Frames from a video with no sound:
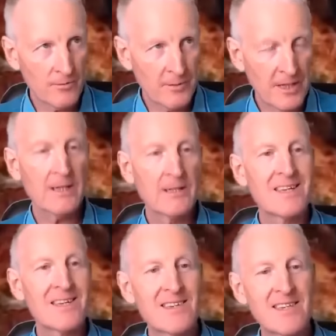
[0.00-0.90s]
being
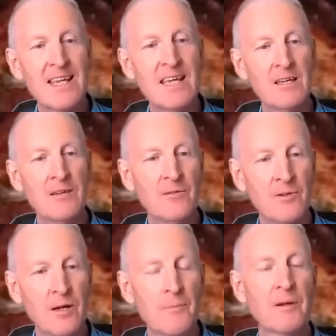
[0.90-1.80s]

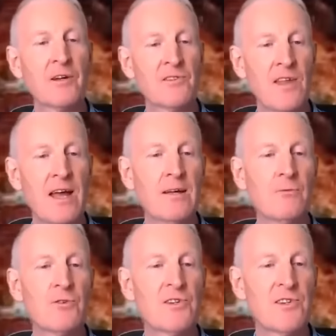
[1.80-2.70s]
deceived because they
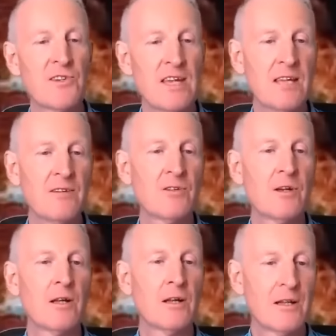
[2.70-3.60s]
received
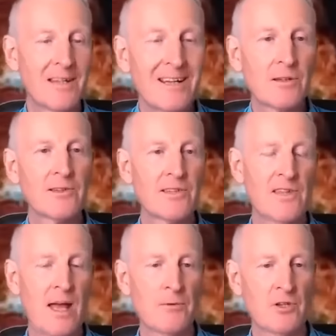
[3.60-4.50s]
little
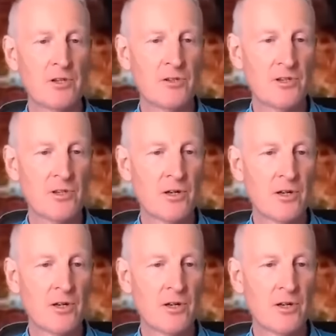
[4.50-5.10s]
deceptions